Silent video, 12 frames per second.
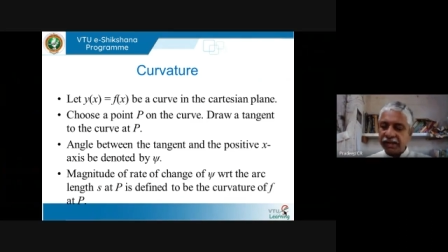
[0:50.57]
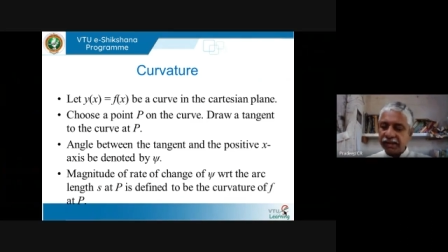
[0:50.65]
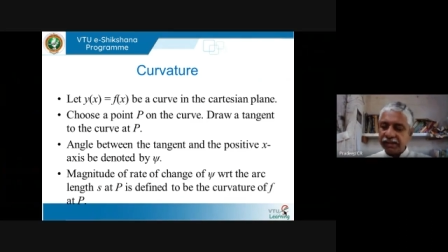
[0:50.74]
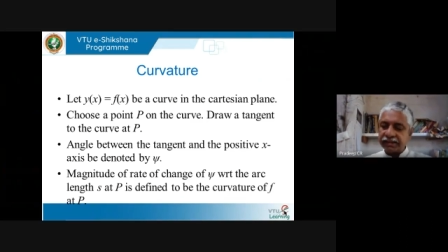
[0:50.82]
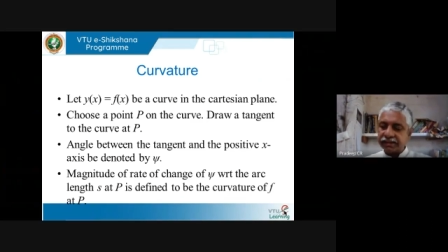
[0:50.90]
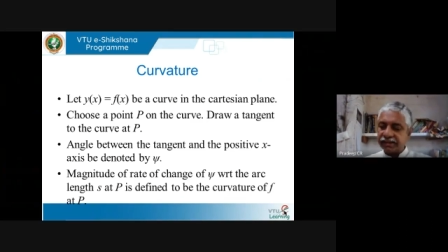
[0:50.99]

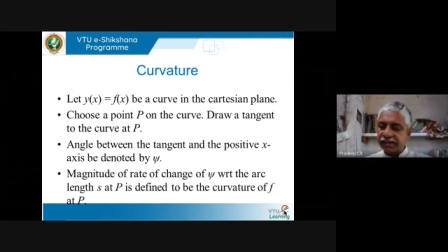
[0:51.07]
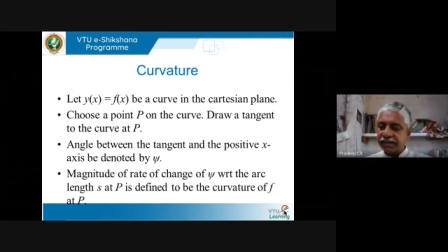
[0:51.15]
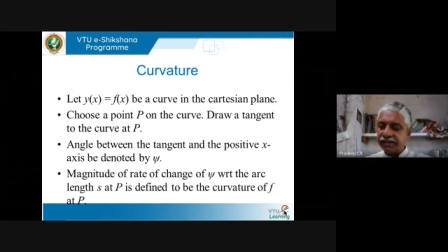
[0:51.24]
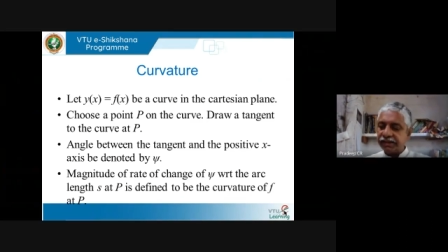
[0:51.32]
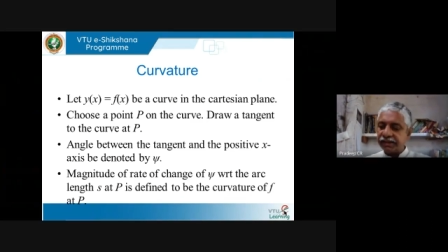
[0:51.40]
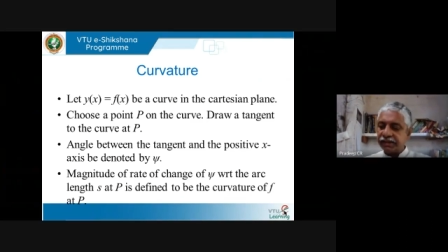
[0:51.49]
changing
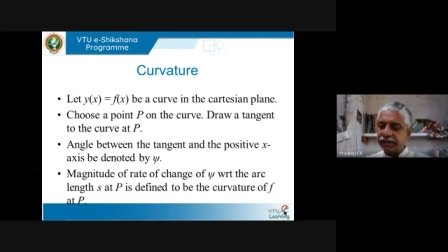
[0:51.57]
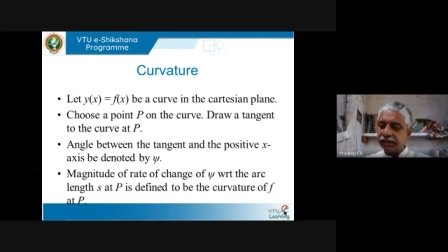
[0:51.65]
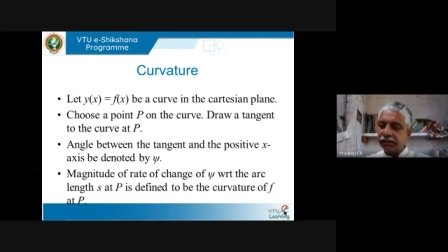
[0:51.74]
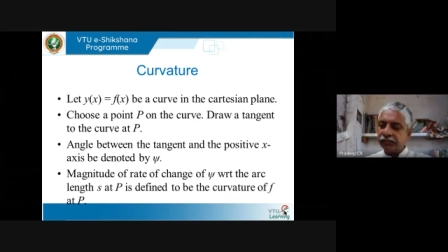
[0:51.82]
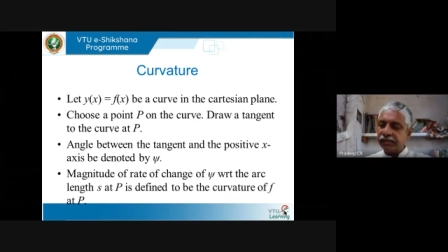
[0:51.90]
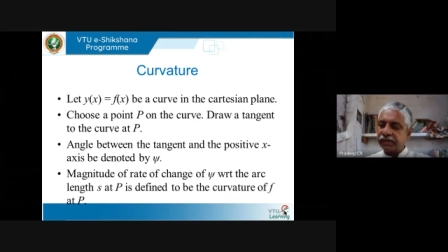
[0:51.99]
with
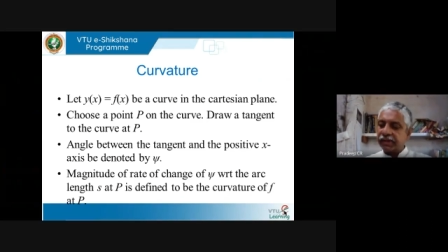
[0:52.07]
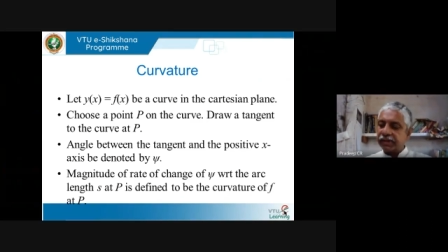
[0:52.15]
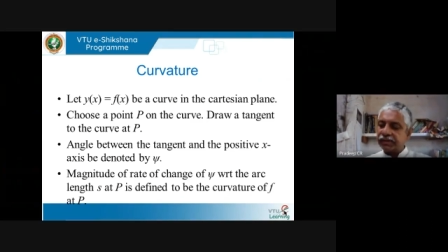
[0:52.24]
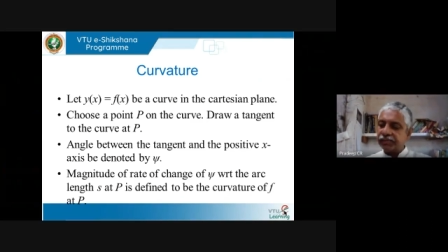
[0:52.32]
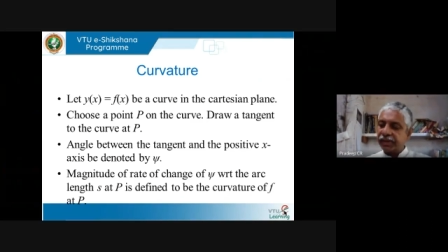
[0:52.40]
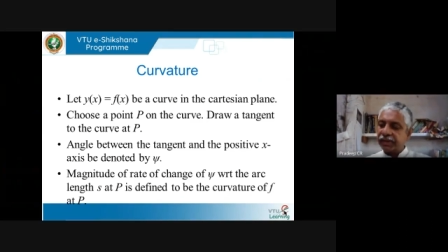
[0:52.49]
respect
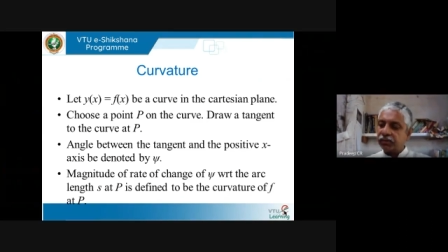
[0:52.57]
to